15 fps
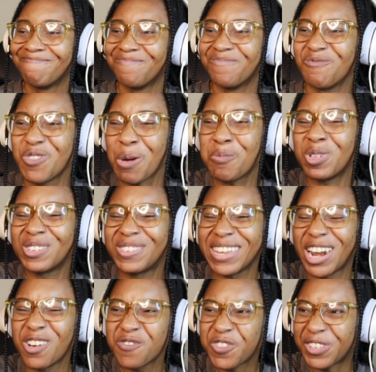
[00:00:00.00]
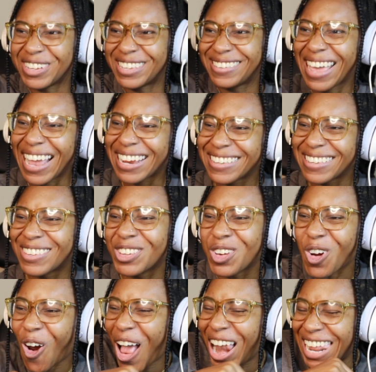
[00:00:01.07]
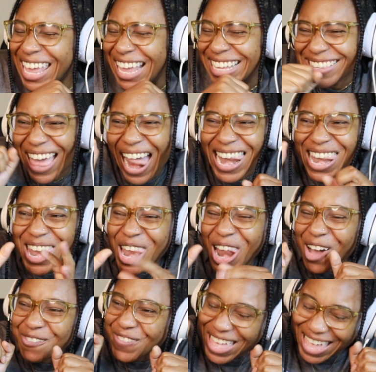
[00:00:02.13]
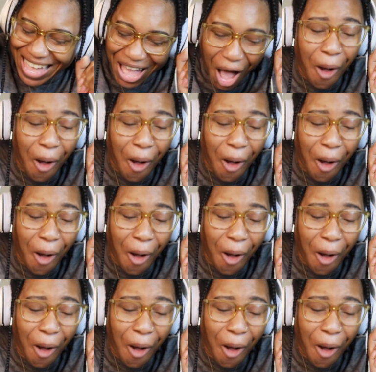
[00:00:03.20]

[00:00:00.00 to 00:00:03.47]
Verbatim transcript: Representing for us Texas girlies. I love it.